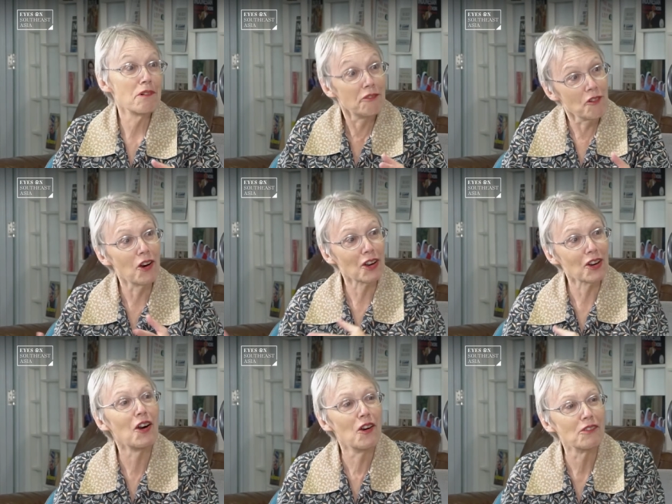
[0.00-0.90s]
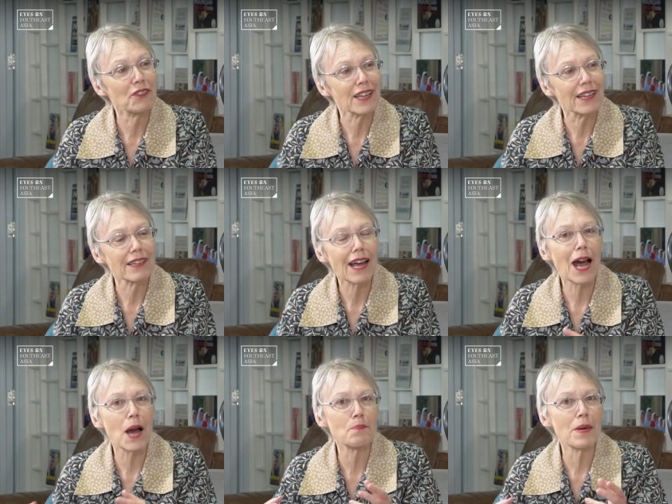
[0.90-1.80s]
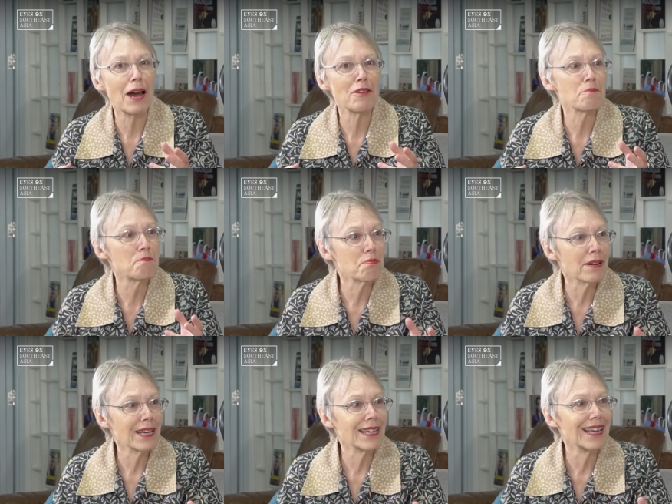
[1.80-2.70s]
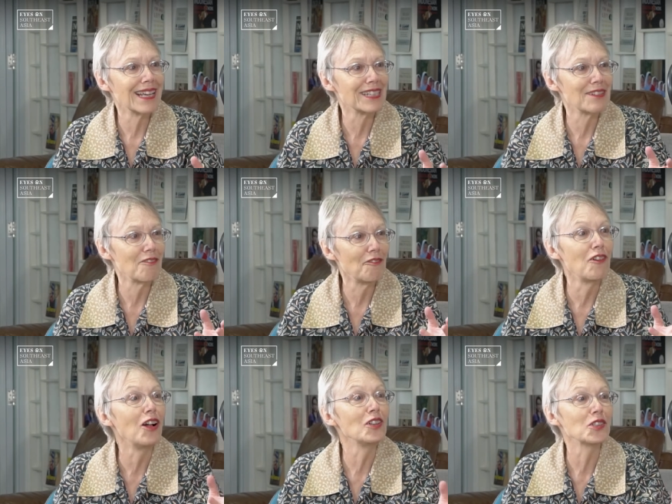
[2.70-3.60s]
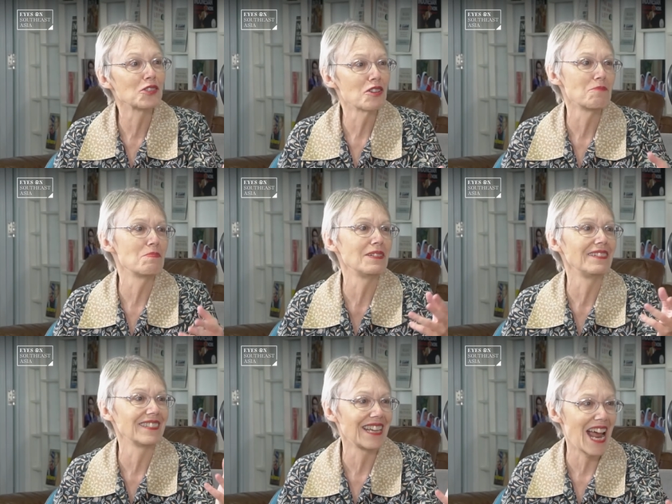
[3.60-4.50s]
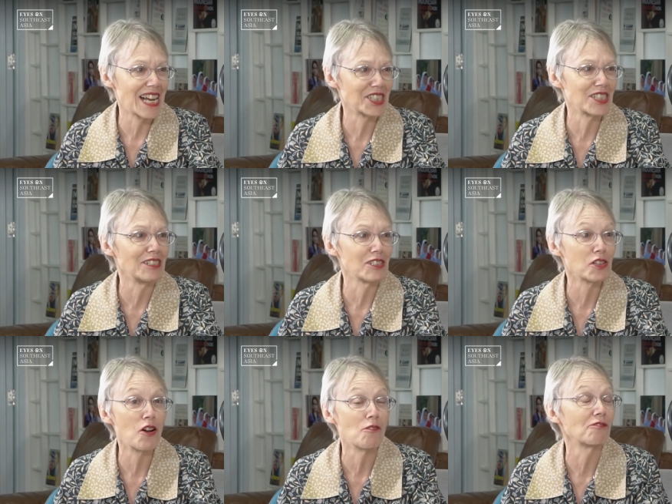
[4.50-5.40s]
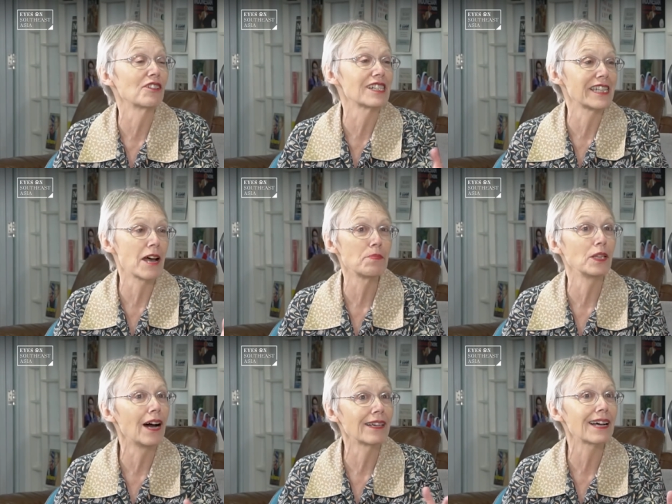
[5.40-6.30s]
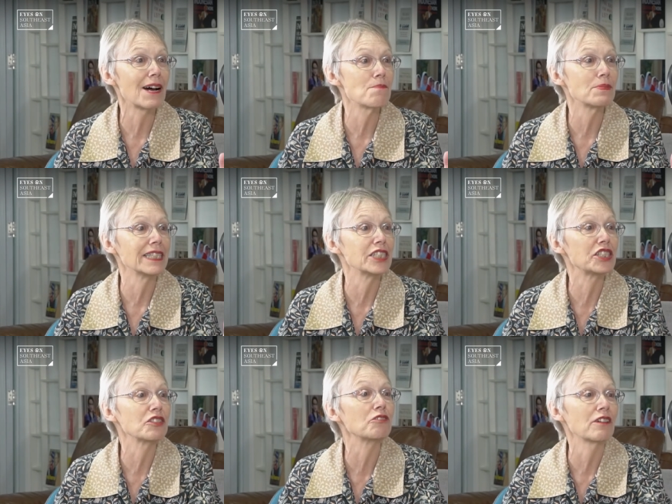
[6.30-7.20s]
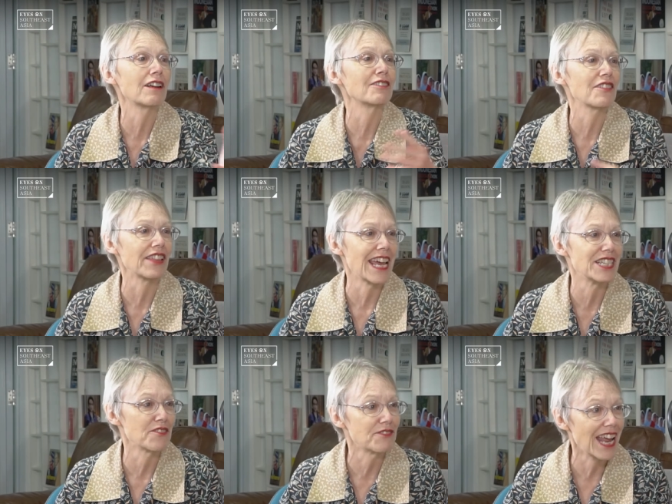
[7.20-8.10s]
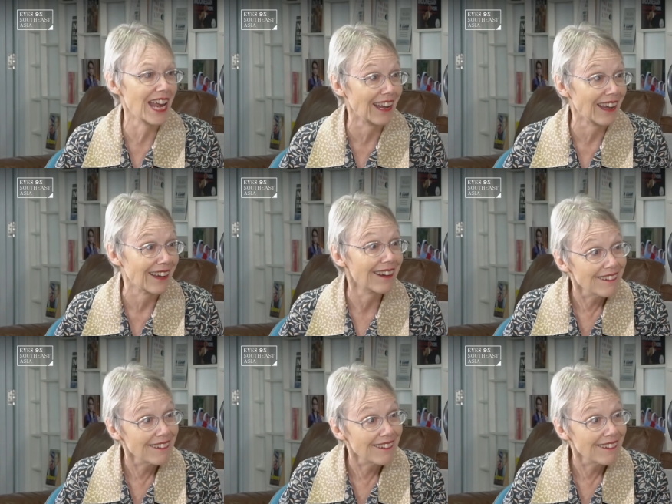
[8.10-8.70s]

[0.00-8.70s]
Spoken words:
before COVID about bringing vulnerable nationals home, for example, unaccompanied children under the age of 10,